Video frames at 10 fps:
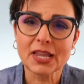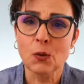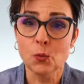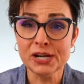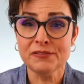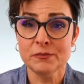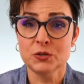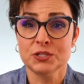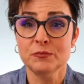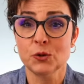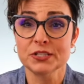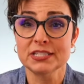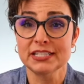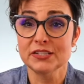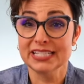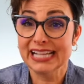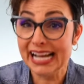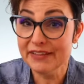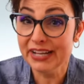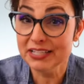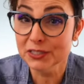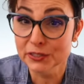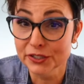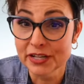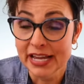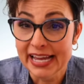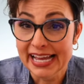One of the most important skills that I've had to learn